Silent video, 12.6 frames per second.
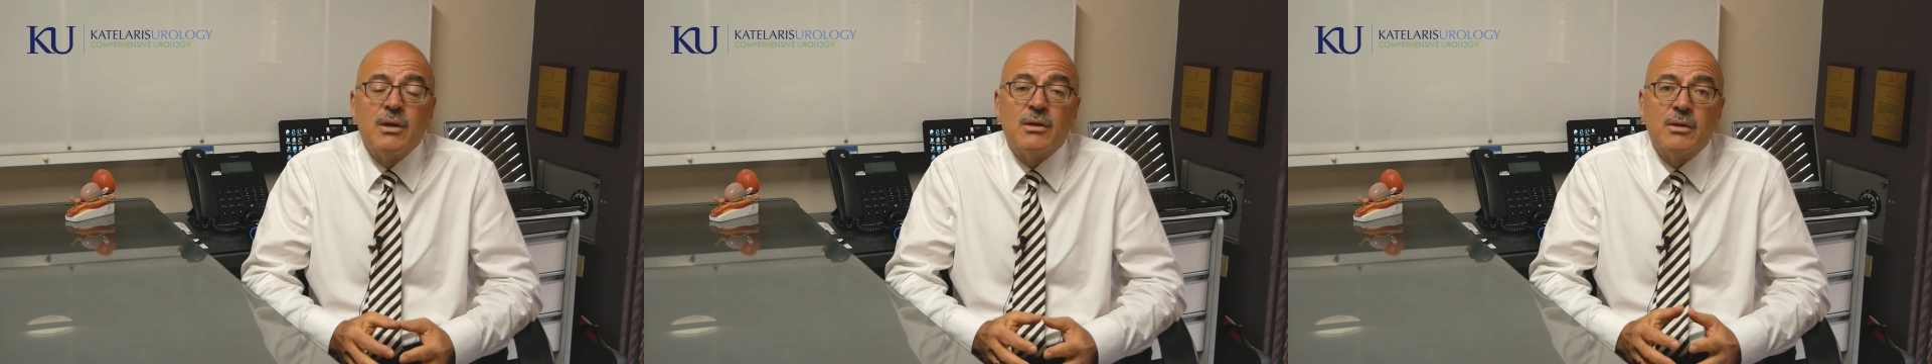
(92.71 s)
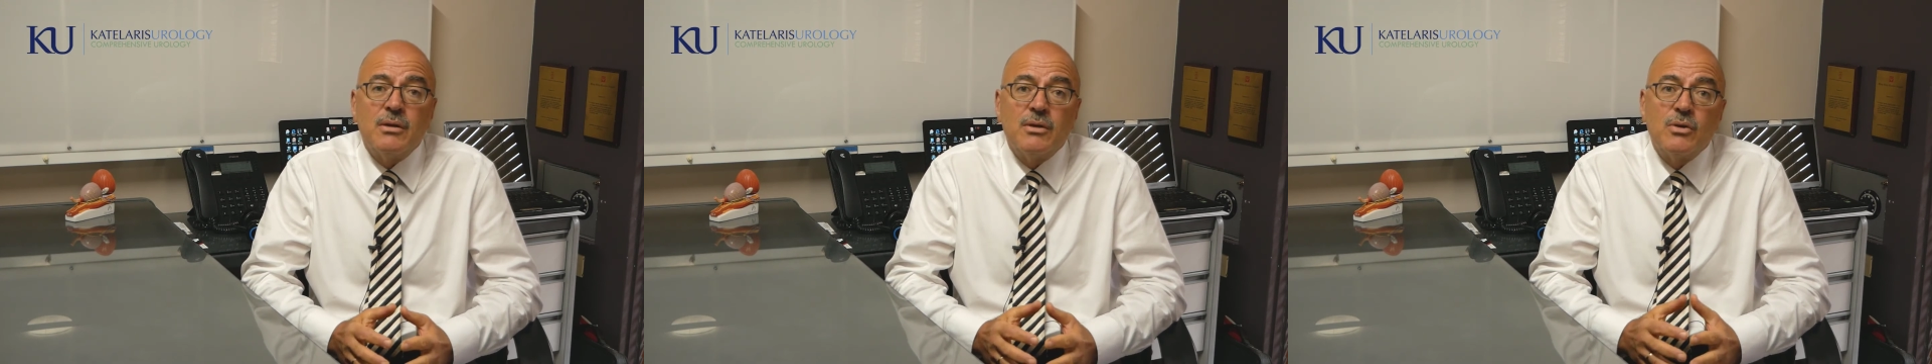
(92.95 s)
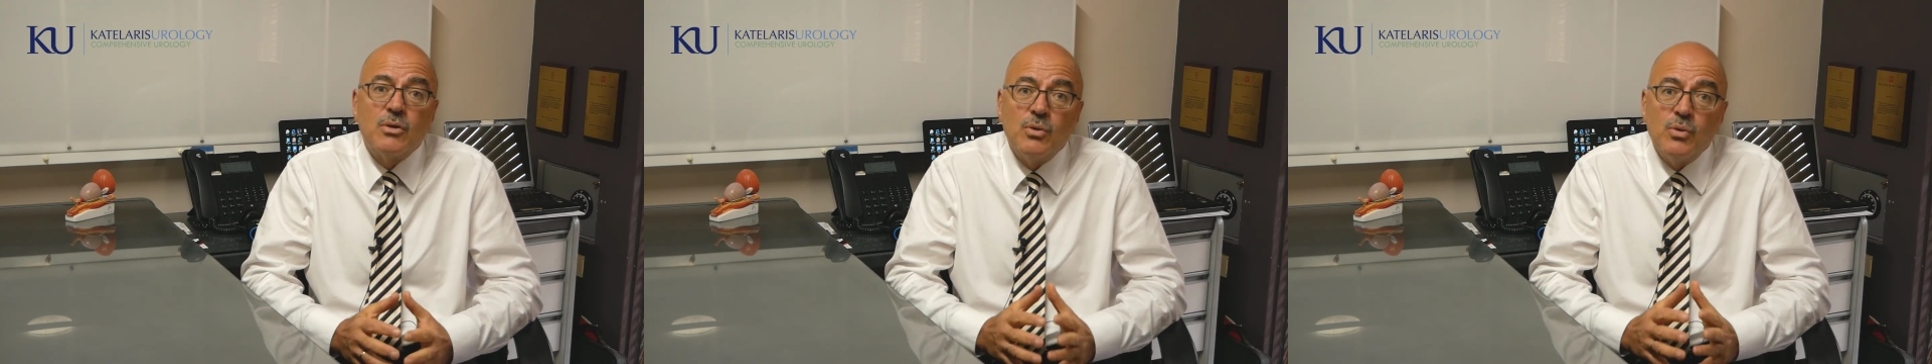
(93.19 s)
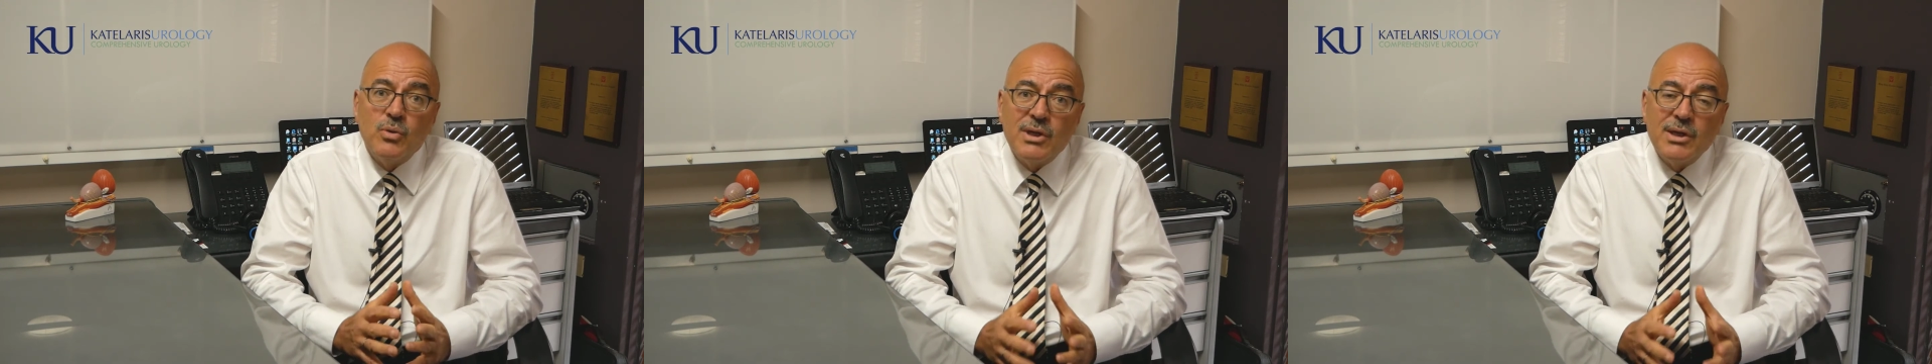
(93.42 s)
to
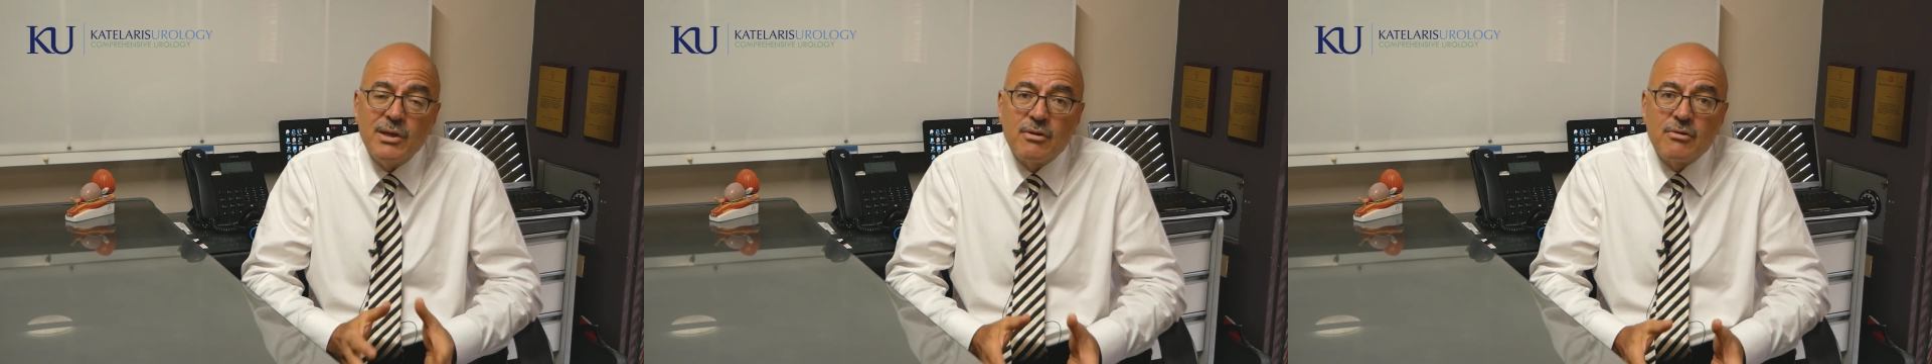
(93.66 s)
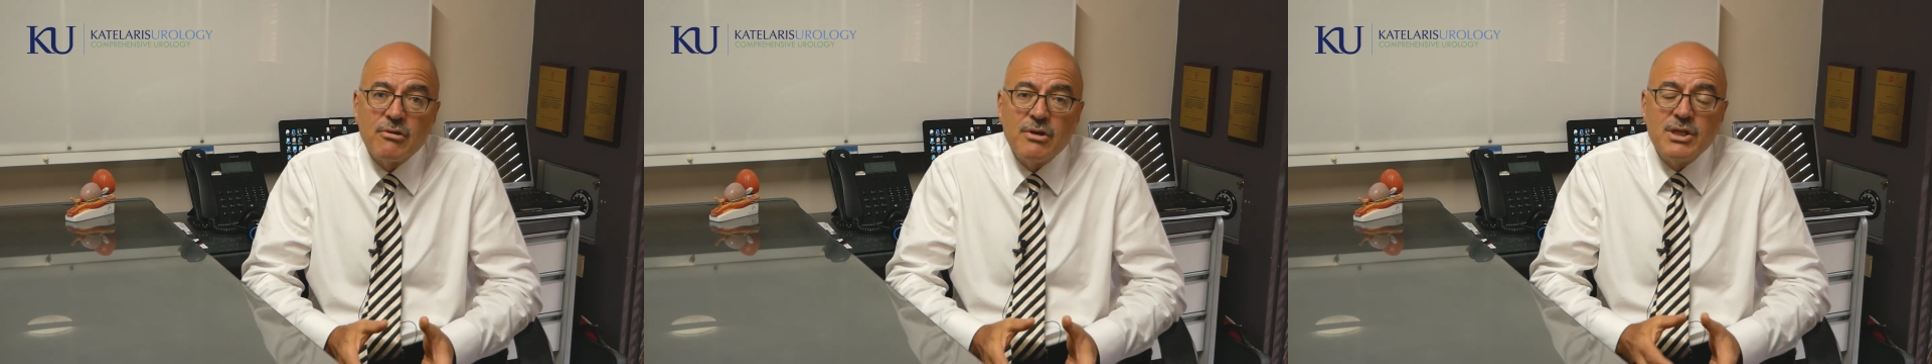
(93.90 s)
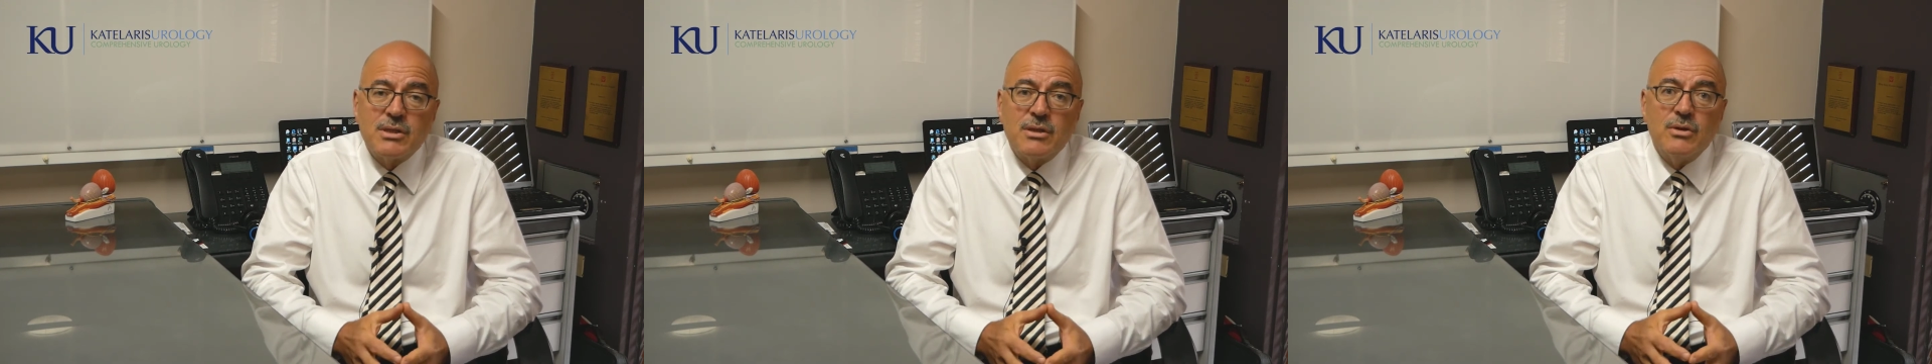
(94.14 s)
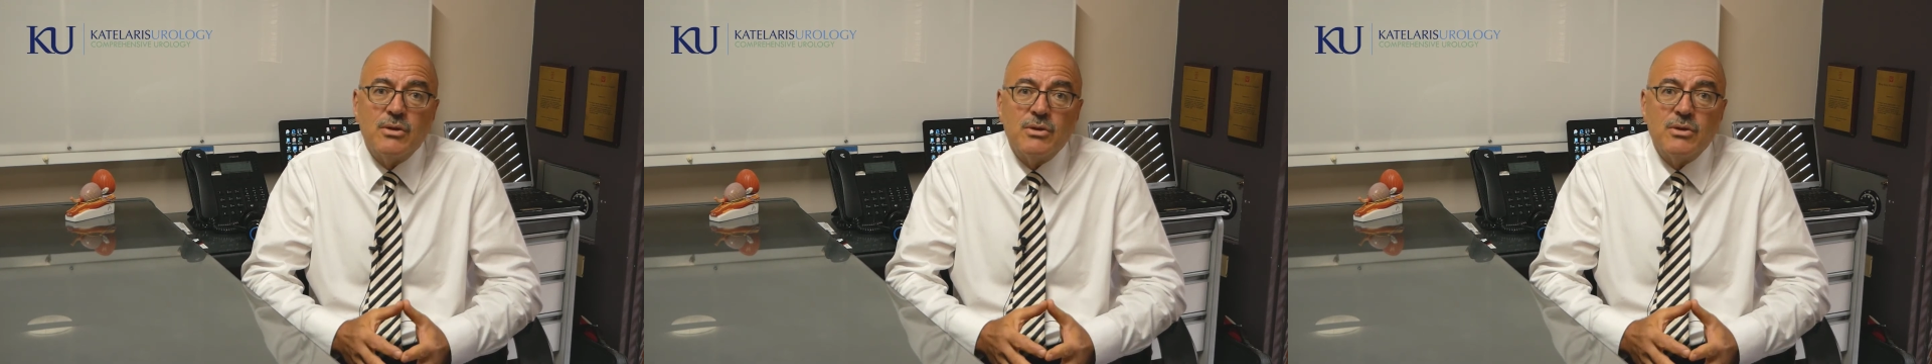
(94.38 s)
decrease the